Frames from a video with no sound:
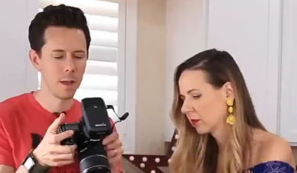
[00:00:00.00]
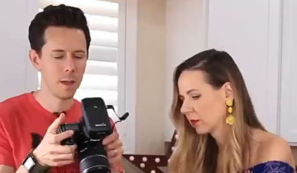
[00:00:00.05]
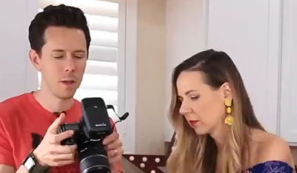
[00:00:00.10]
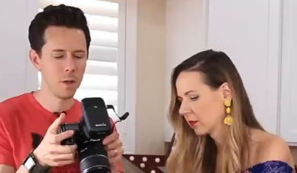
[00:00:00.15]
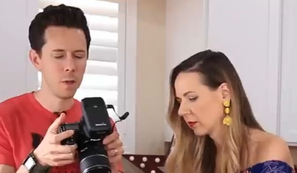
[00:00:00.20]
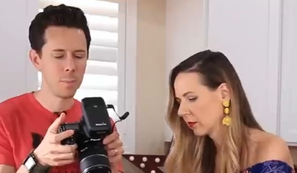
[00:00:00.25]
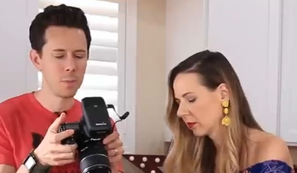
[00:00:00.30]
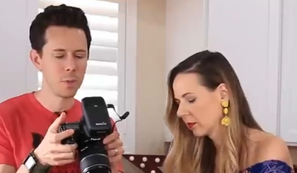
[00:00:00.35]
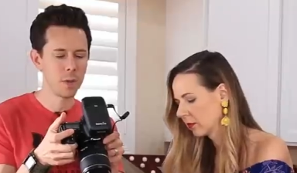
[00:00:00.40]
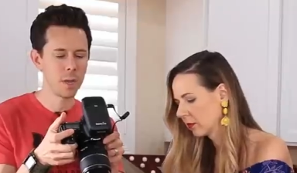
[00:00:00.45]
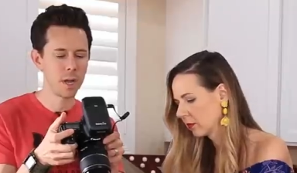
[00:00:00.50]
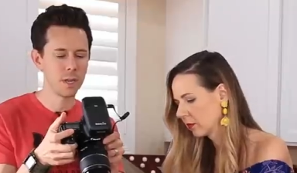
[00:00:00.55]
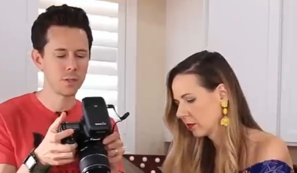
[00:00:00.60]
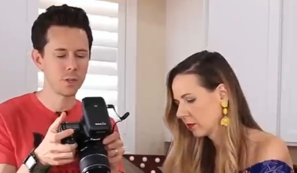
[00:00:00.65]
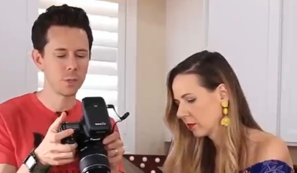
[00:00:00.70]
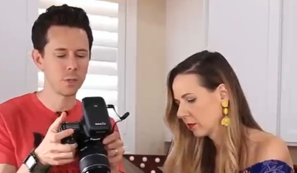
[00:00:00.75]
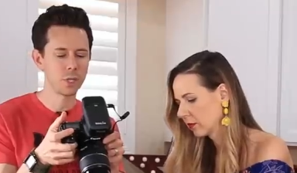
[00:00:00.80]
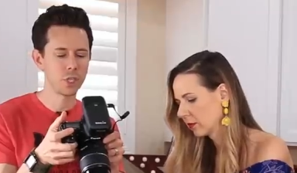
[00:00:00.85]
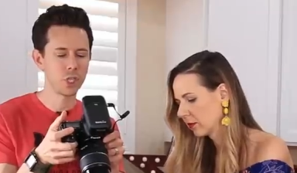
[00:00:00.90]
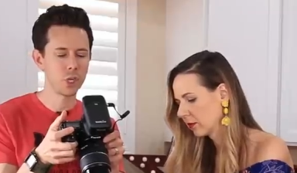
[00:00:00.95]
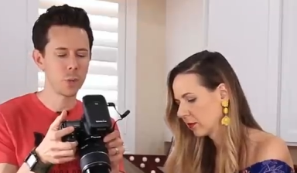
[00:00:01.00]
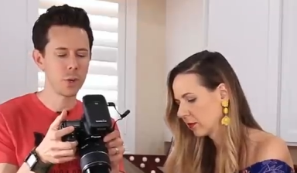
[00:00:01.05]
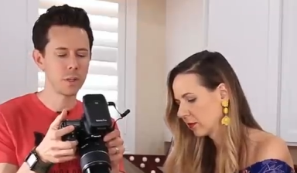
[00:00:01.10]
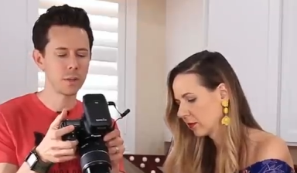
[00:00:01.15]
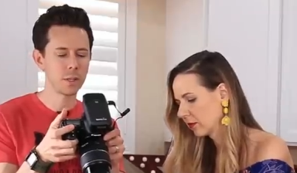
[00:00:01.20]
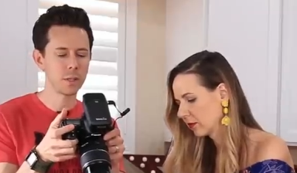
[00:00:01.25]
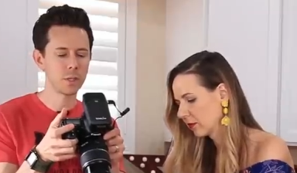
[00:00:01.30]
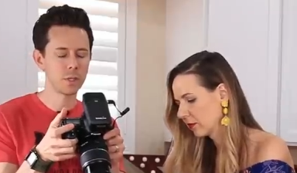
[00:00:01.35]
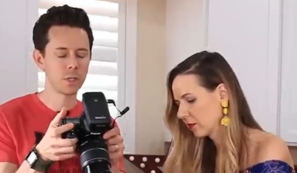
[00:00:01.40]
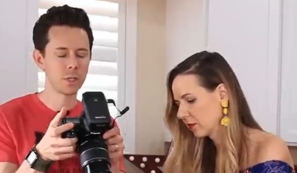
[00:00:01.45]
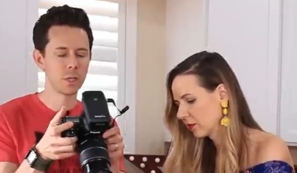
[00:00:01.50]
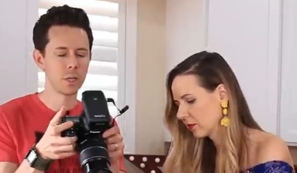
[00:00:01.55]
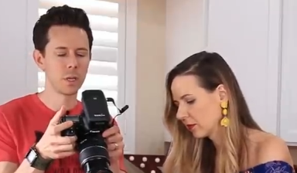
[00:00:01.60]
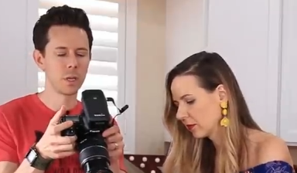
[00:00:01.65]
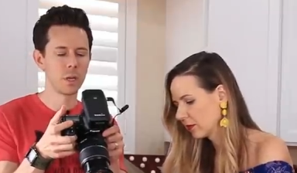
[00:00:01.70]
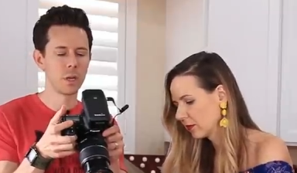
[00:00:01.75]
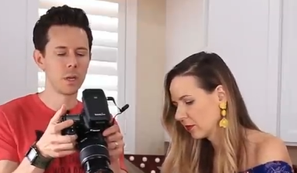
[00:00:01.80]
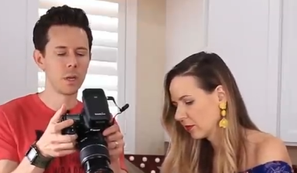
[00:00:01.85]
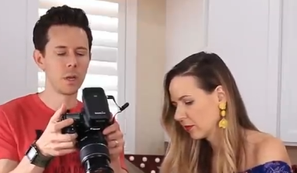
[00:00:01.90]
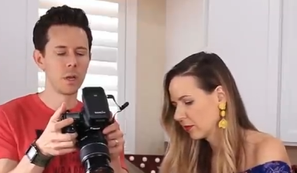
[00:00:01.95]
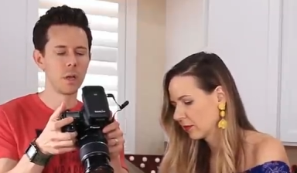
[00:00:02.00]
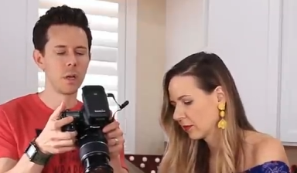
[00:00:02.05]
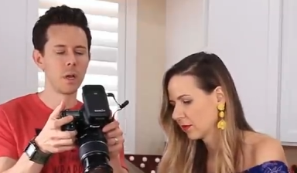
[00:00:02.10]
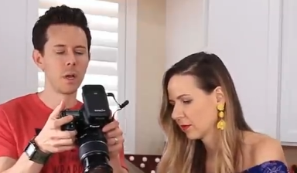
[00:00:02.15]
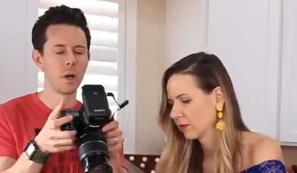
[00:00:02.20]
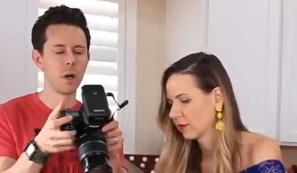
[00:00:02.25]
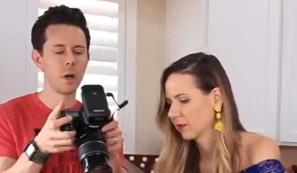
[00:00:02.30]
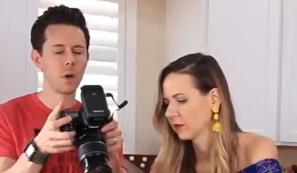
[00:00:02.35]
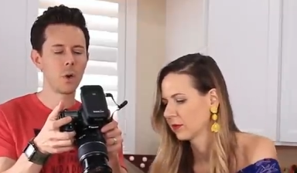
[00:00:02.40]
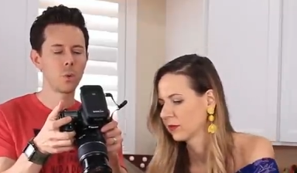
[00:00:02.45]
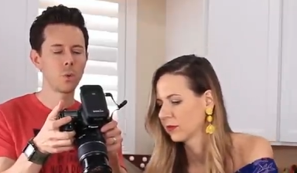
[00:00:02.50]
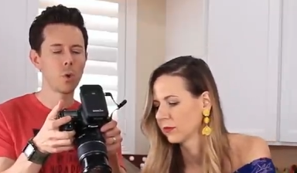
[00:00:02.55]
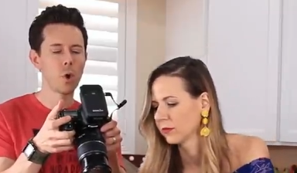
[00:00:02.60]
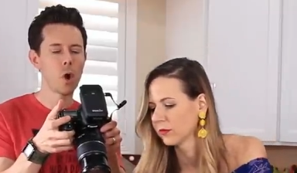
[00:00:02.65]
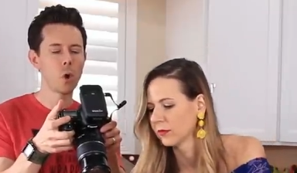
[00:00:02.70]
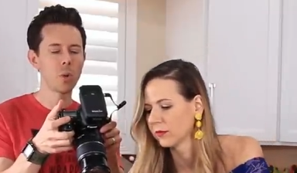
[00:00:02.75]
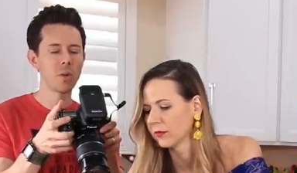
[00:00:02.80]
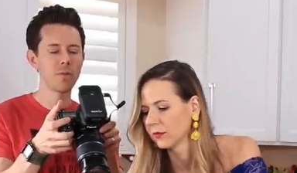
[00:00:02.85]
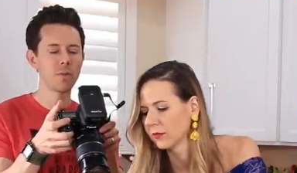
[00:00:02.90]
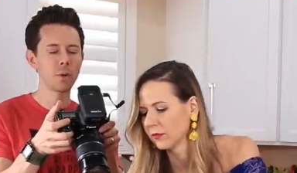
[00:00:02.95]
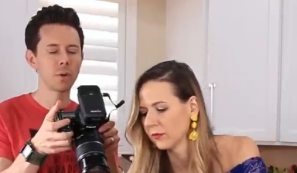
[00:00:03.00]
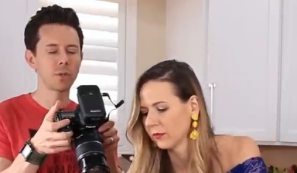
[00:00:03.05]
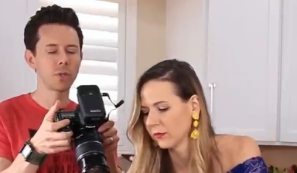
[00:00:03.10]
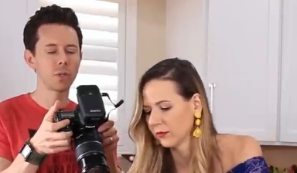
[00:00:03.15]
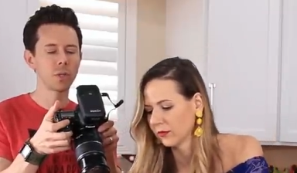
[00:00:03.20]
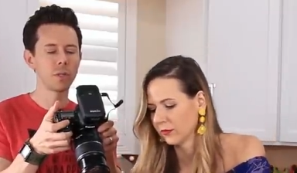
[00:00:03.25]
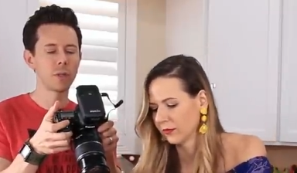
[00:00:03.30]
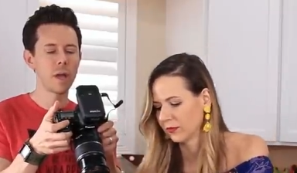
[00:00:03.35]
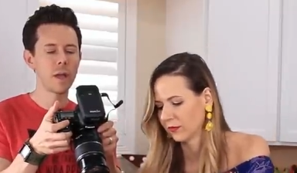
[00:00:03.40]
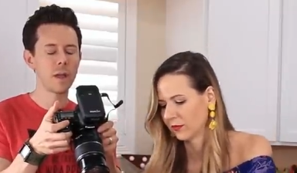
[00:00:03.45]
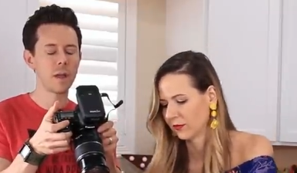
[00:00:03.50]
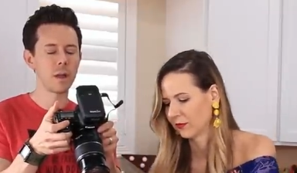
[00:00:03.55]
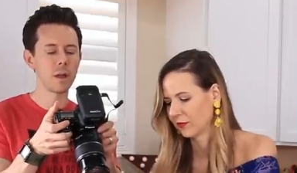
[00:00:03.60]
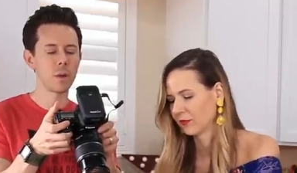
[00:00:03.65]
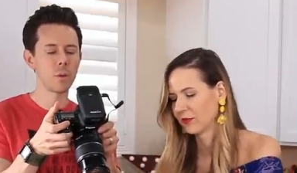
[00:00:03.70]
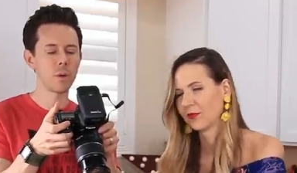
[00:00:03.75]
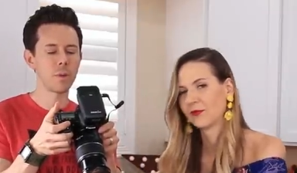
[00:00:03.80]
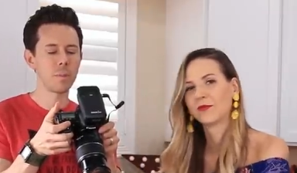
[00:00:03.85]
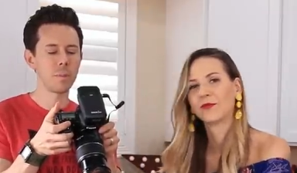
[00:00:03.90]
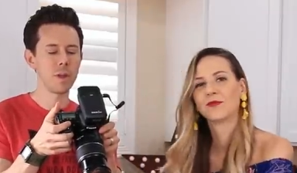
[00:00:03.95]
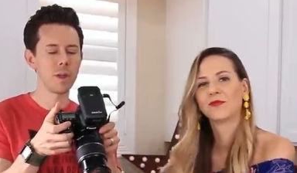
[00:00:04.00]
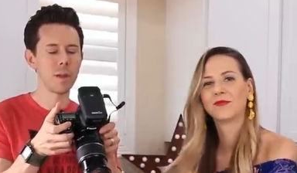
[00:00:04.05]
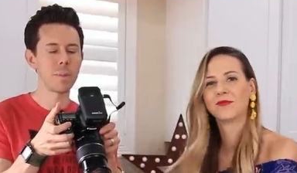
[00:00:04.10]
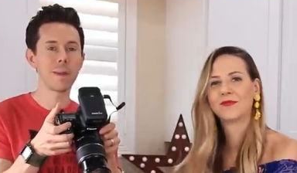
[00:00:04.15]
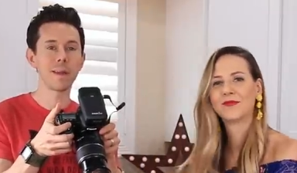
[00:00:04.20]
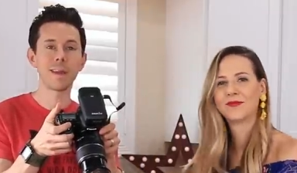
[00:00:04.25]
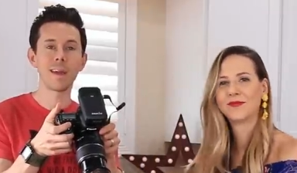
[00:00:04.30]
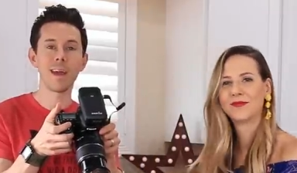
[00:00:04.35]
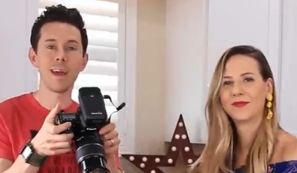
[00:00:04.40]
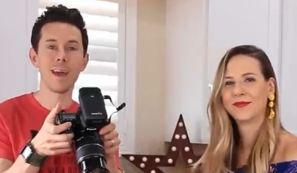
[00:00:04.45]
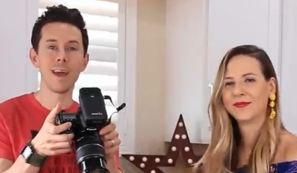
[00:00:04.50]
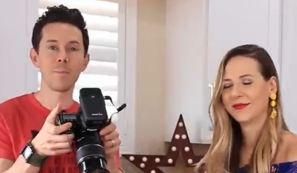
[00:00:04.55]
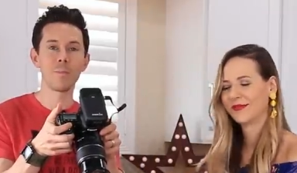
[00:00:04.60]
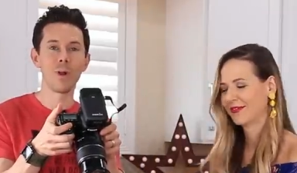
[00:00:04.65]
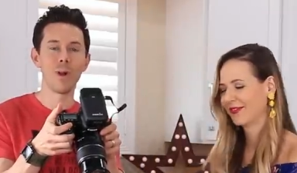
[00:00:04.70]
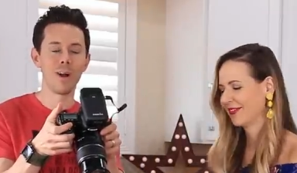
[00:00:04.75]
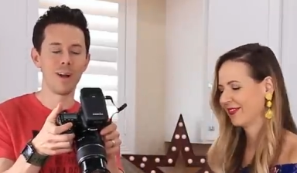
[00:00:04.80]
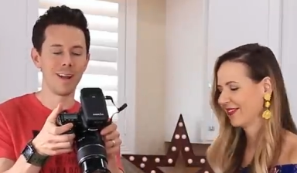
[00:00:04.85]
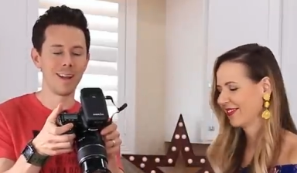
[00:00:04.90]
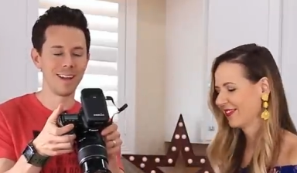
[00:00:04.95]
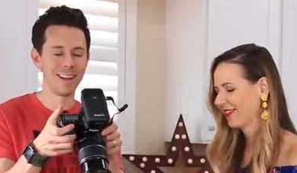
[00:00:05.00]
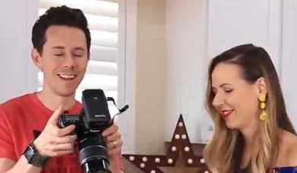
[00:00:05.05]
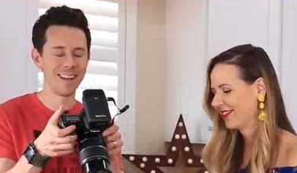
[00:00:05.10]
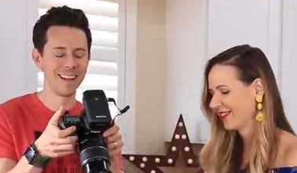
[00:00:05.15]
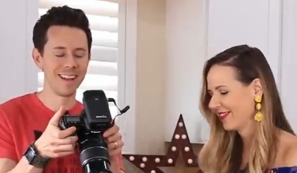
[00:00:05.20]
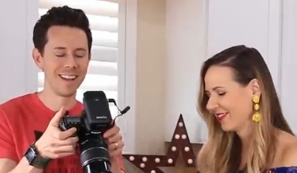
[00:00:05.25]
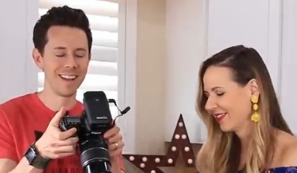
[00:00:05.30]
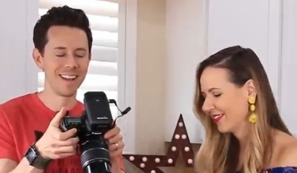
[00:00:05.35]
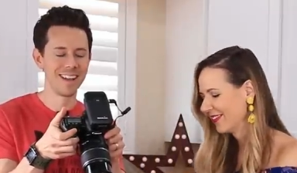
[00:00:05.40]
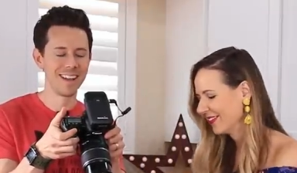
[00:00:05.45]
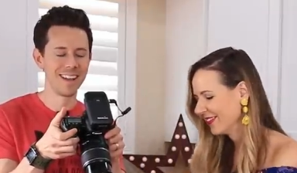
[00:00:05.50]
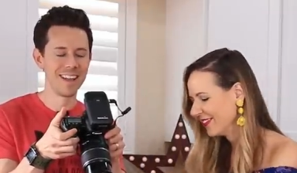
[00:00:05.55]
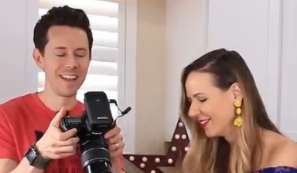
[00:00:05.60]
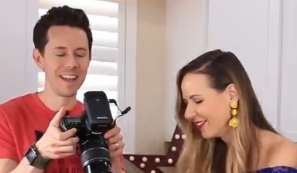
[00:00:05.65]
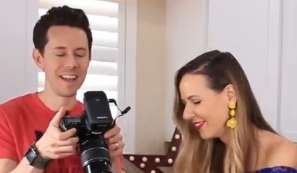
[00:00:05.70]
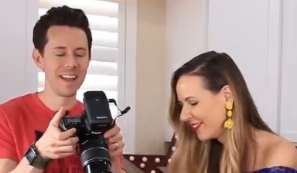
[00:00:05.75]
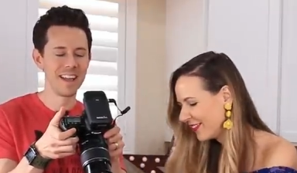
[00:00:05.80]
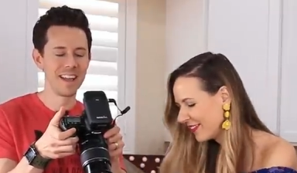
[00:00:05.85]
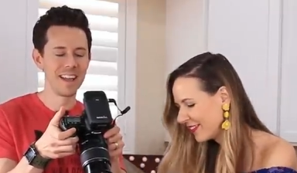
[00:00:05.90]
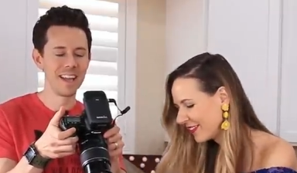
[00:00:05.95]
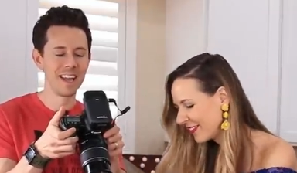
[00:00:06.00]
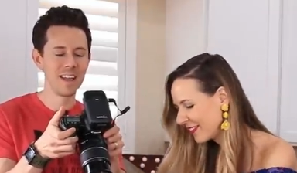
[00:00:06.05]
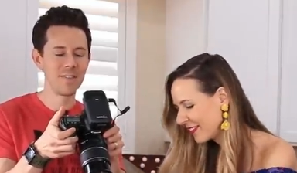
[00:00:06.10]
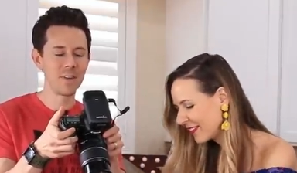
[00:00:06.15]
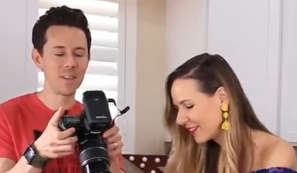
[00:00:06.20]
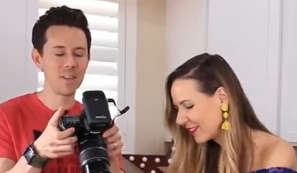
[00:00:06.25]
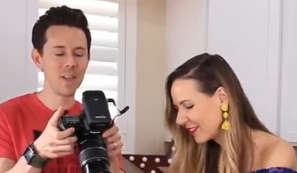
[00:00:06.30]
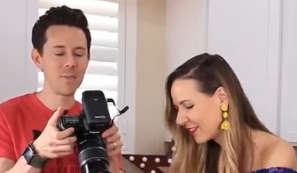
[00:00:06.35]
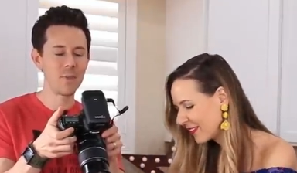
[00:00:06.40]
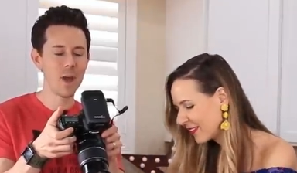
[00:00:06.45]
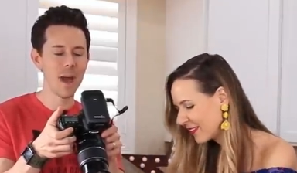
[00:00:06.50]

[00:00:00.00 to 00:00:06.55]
Speaker 1: I hope you guys are enjoying this role reversal day here with me on the camera. If